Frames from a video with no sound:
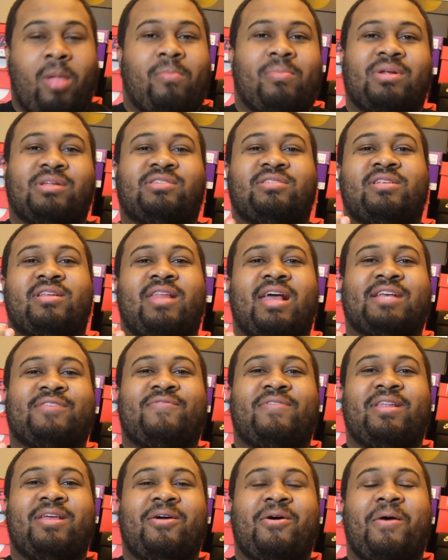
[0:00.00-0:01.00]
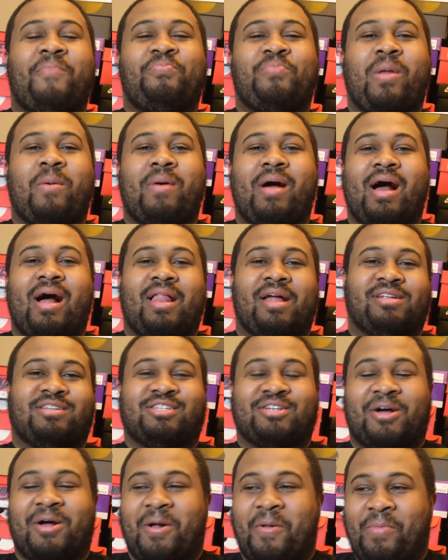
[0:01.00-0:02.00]
But until the next video, I'm going to holler at
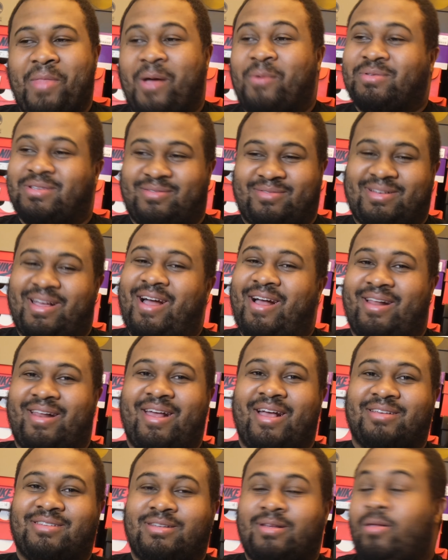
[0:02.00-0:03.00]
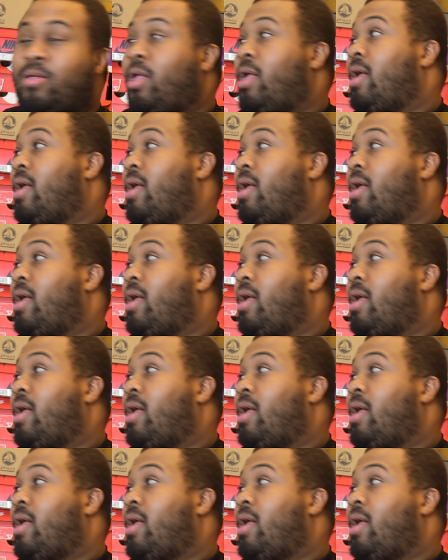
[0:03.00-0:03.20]
y'all. That was kind of nasty.